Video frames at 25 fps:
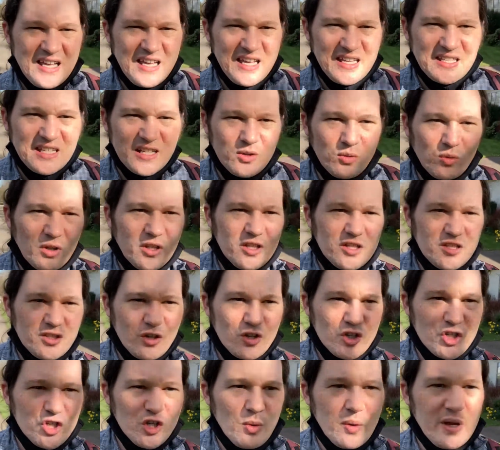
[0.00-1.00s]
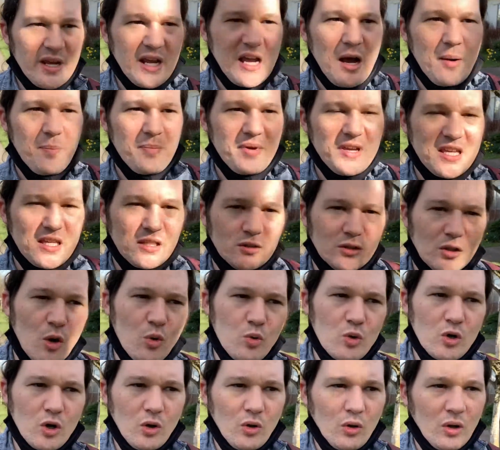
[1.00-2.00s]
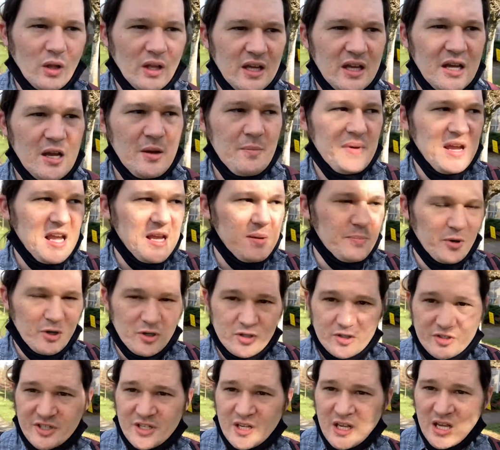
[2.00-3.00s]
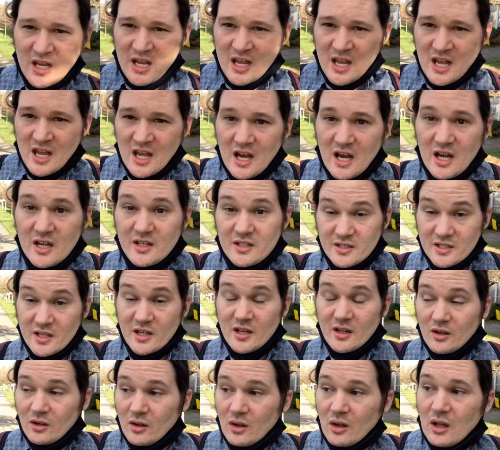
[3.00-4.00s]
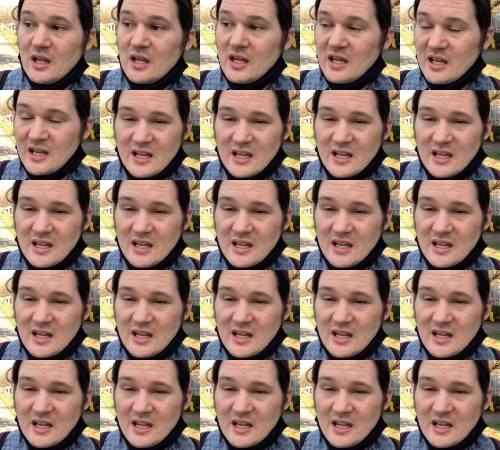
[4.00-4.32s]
it didn't really start showing up in local papers until